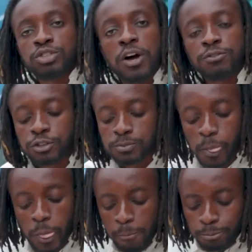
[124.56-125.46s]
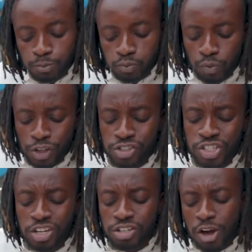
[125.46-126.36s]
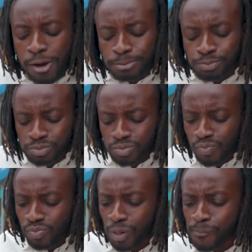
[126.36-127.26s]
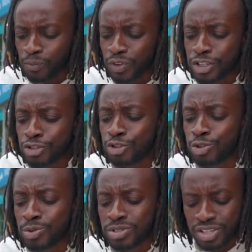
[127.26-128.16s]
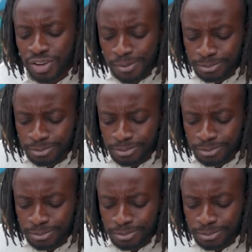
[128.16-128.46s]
soft. It's tender. It's juicy.